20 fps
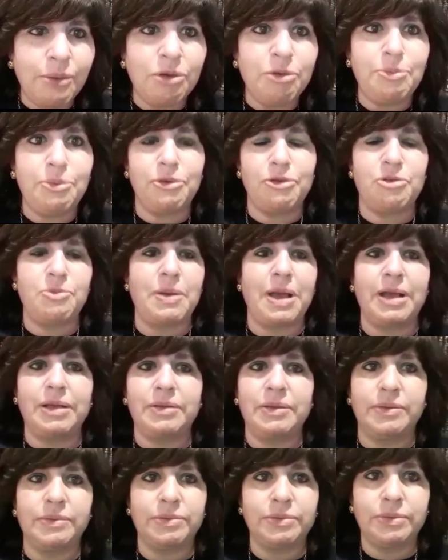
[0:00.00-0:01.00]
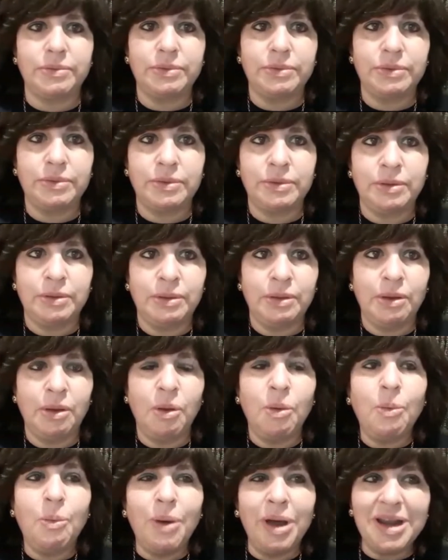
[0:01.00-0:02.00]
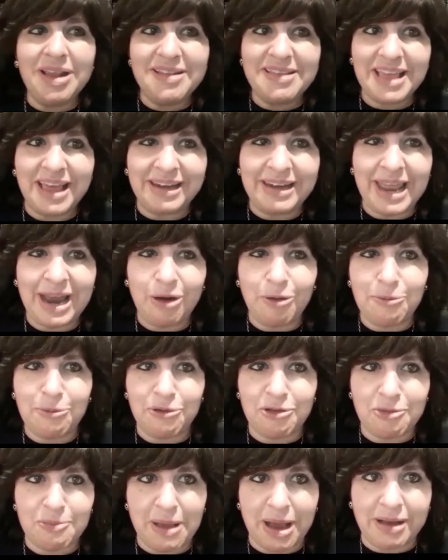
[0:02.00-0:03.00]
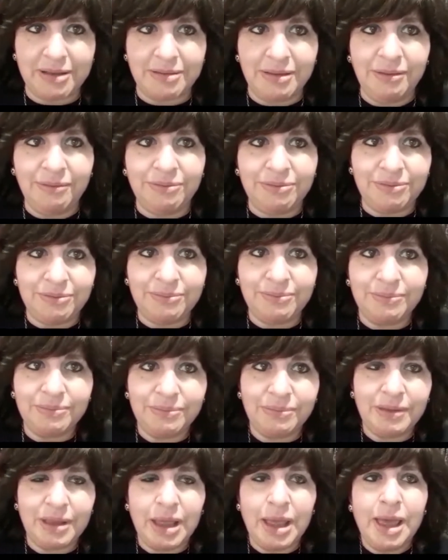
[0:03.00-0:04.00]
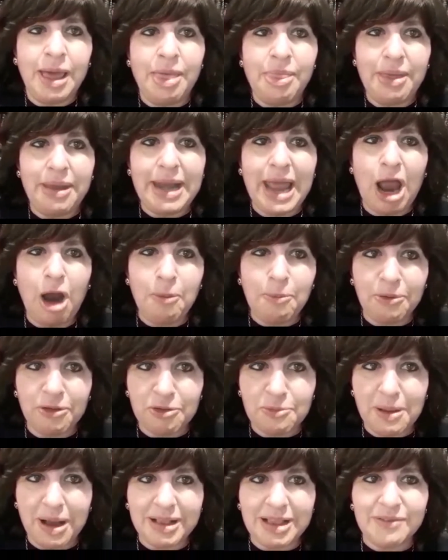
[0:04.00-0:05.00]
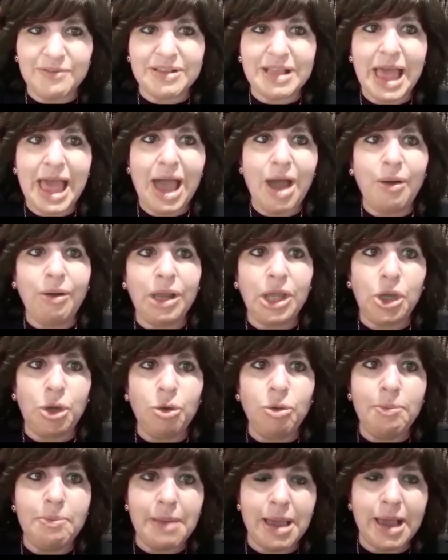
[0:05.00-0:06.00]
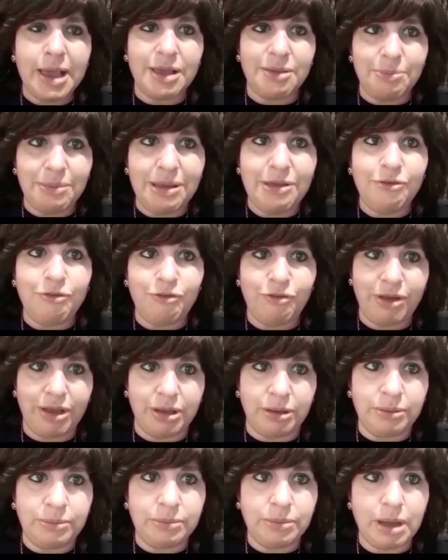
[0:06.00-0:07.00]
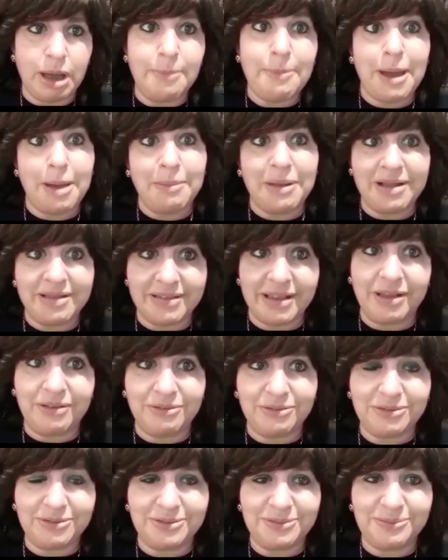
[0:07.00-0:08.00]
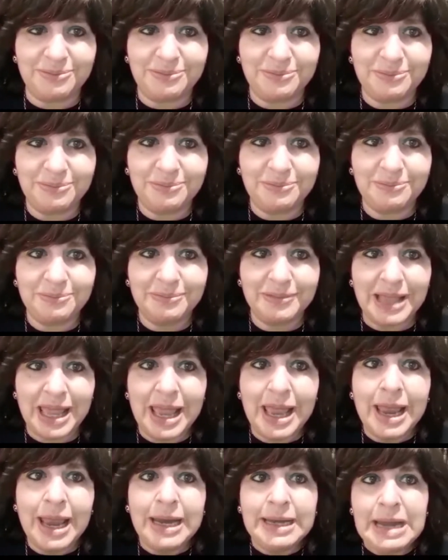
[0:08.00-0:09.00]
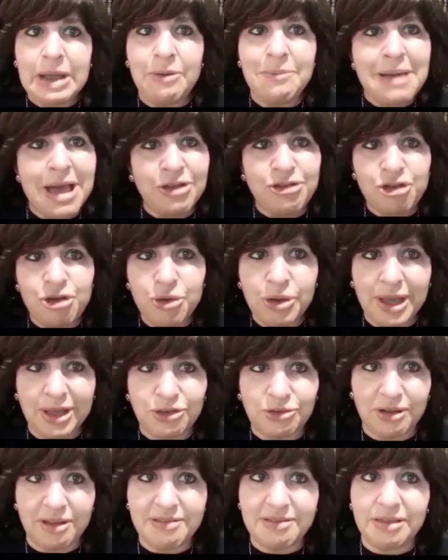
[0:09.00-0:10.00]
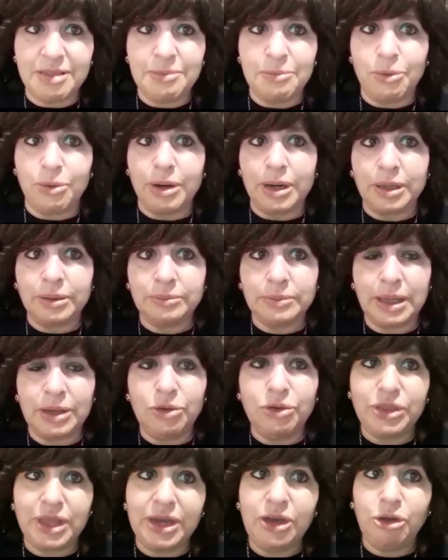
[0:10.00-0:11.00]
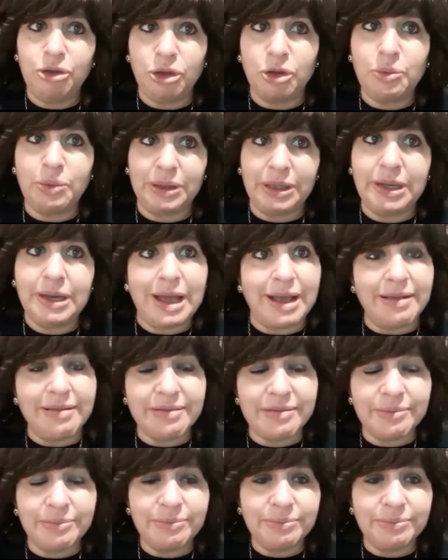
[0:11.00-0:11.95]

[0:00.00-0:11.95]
perspective. What is that narrow perspective? The narrow perspective is, how do you make me feel about myself? Now imagine you get dressed in the morning and you think you look really nice.